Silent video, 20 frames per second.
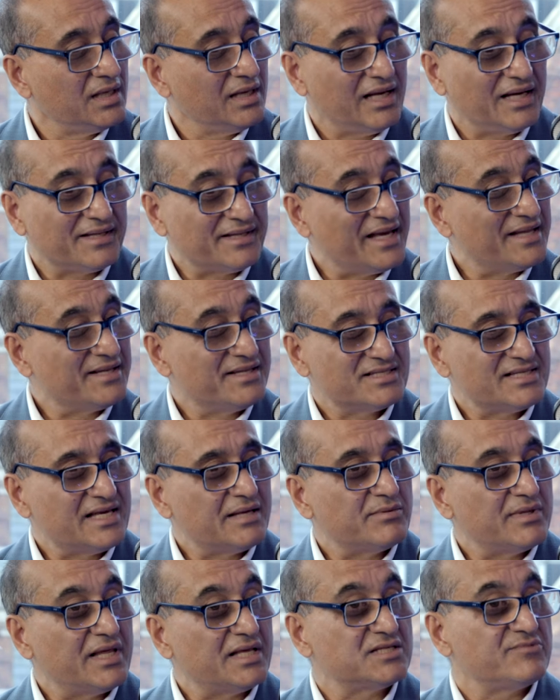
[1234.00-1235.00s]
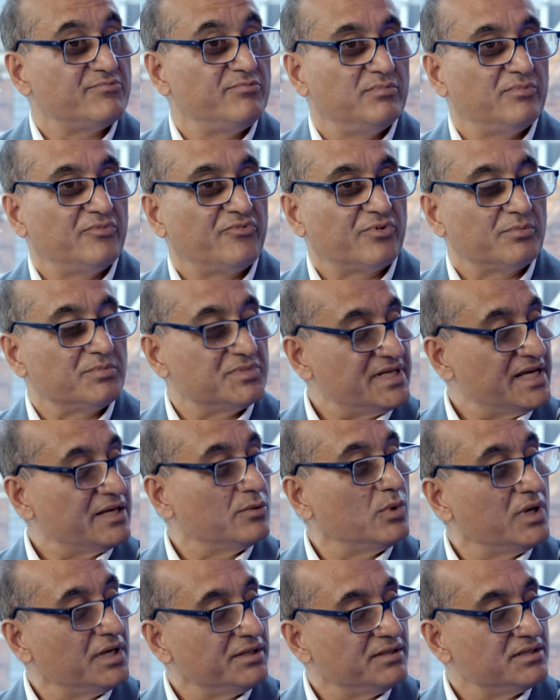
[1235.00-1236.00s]
And is that's from day
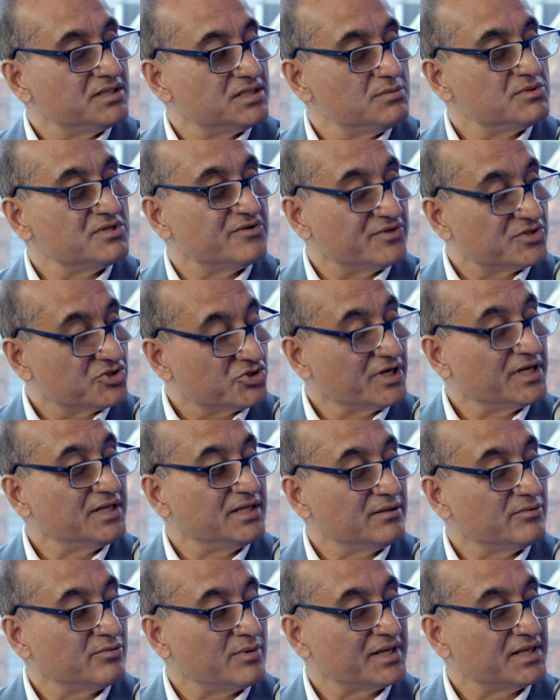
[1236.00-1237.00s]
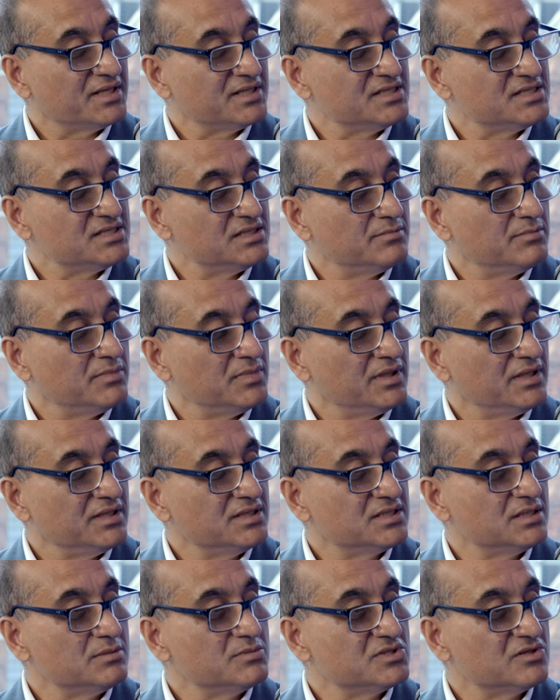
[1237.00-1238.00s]
one in terms of a training mechanism, in
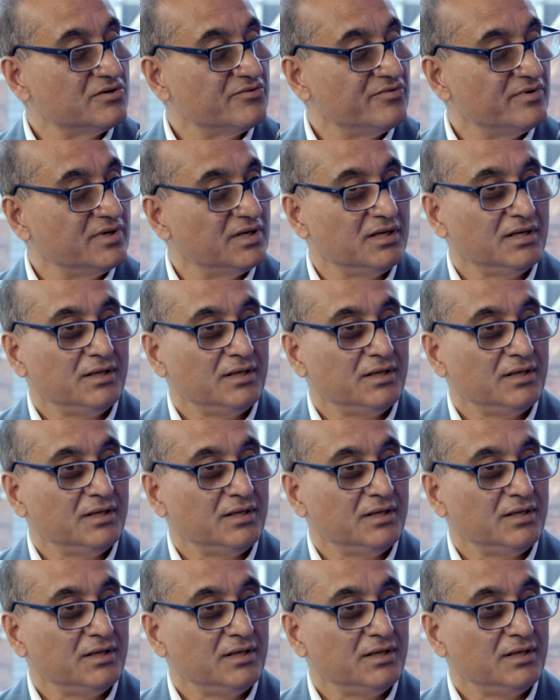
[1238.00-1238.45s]
terms of